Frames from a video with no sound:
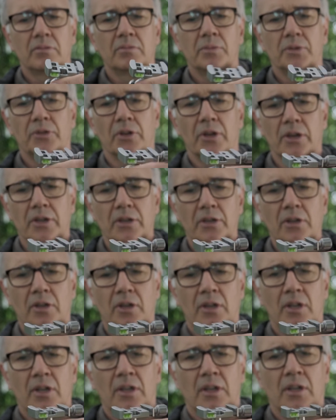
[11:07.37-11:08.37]
So
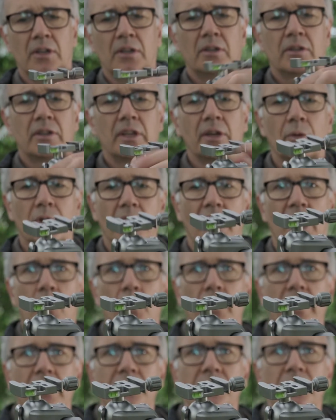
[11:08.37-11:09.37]
there we go,
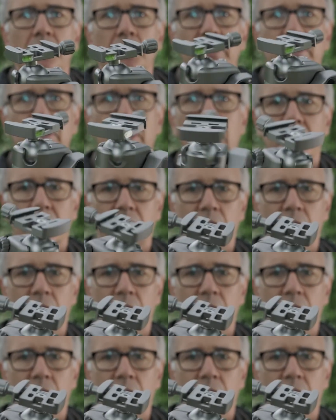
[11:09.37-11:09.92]
we can simply take the